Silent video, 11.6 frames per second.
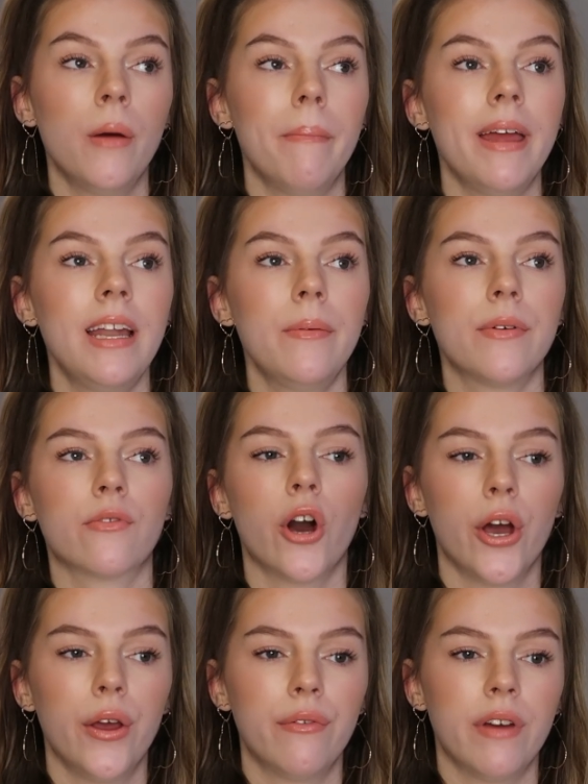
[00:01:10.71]
mainly with
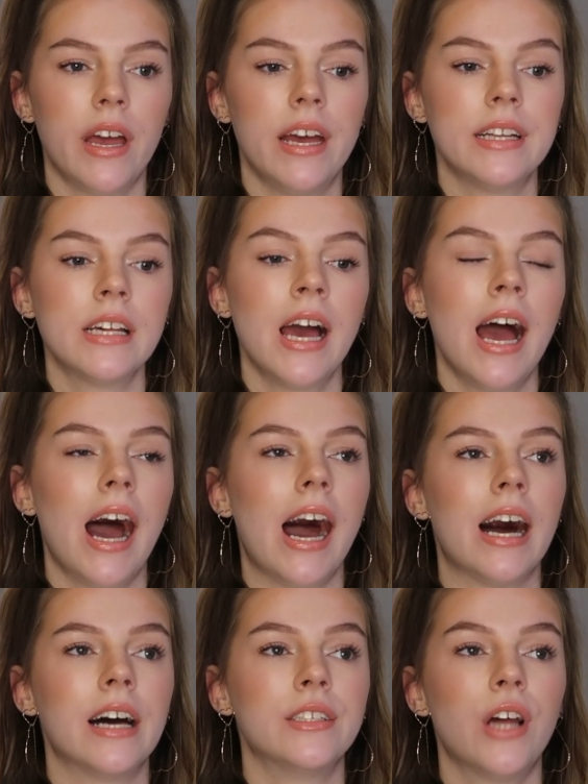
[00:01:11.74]
COVID
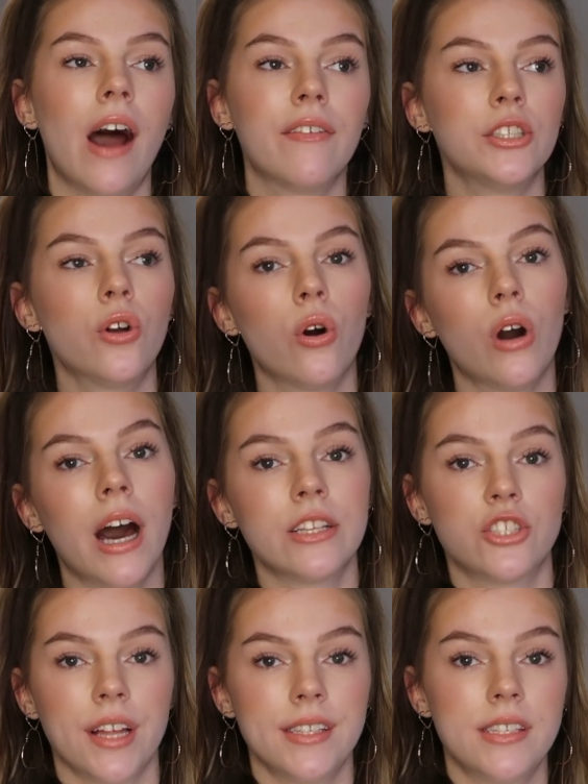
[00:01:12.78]
and having not had a
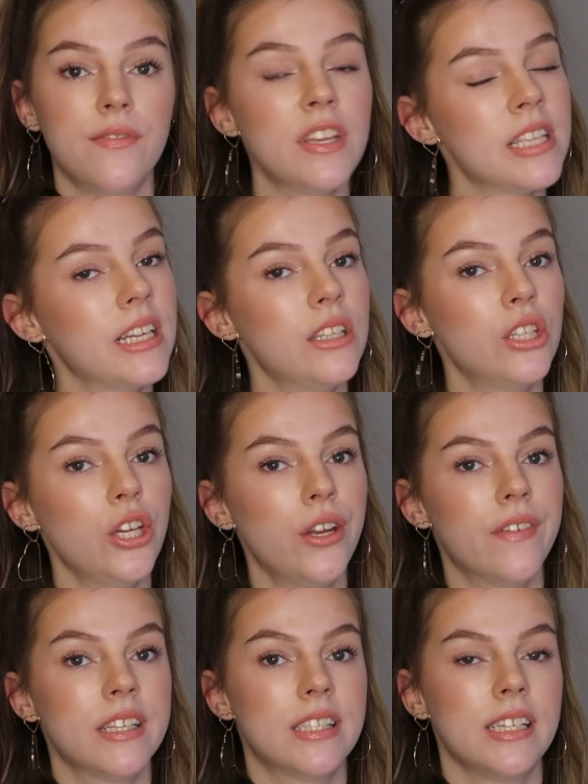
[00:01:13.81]
chance to visit any of the
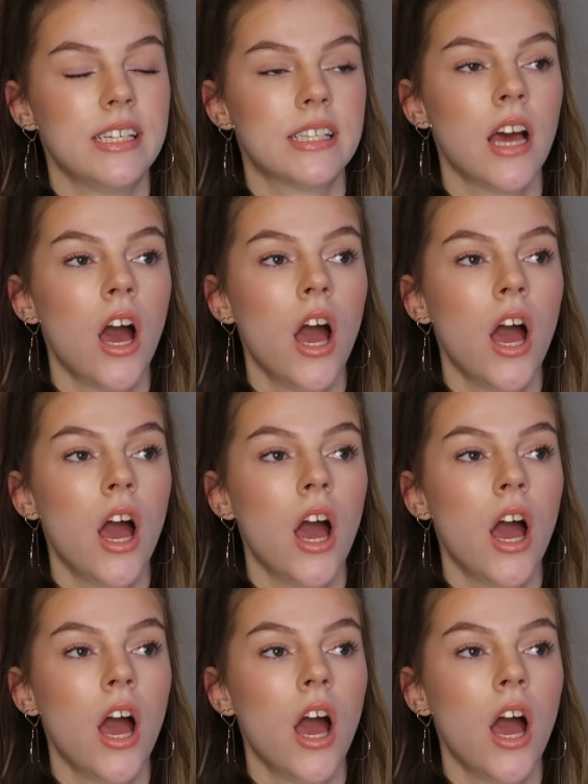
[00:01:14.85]
universities.